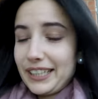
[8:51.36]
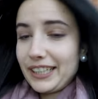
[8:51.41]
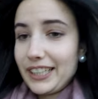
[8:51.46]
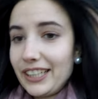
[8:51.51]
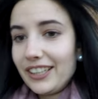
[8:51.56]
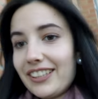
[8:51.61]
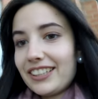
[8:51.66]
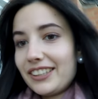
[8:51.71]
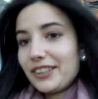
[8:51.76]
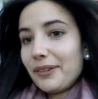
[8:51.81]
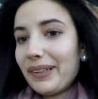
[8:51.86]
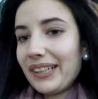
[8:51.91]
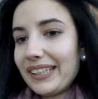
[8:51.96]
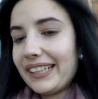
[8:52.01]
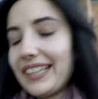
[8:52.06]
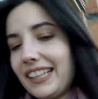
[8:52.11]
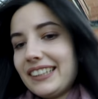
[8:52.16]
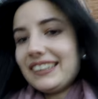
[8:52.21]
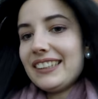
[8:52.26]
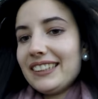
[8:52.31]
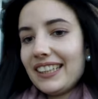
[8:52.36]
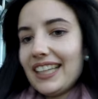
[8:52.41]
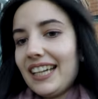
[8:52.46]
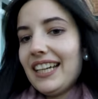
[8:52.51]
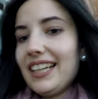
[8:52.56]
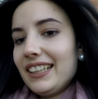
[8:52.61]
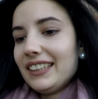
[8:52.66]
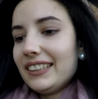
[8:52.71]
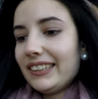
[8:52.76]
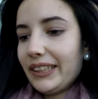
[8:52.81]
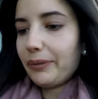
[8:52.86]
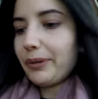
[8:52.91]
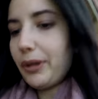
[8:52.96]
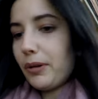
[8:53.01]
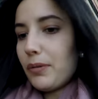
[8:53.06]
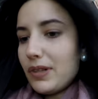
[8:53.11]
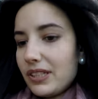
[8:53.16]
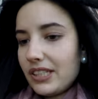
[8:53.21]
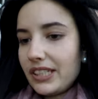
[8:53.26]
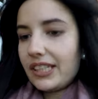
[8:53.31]
cute, it's really nice. So we'll
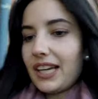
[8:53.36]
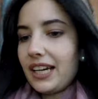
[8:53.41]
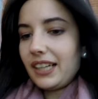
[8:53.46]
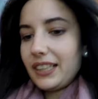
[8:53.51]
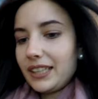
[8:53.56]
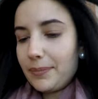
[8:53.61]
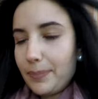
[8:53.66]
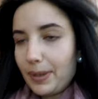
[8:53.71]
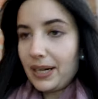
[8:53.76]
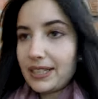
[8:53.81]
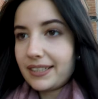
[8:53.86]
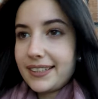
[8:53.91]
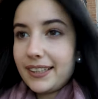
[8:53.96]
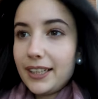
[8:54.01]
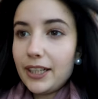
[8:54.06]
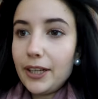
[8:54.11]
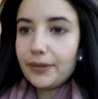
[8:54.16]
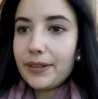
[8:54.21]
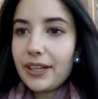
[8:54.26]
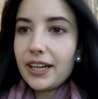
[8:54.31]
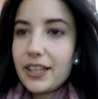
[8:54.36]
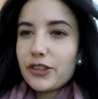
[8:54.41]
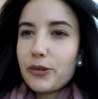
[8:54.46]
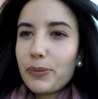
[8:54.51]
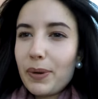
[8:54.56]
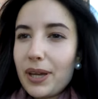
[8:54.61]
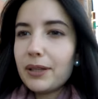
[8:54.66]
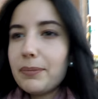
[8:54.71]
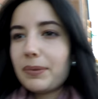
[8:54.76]
watch that in Barcelona as well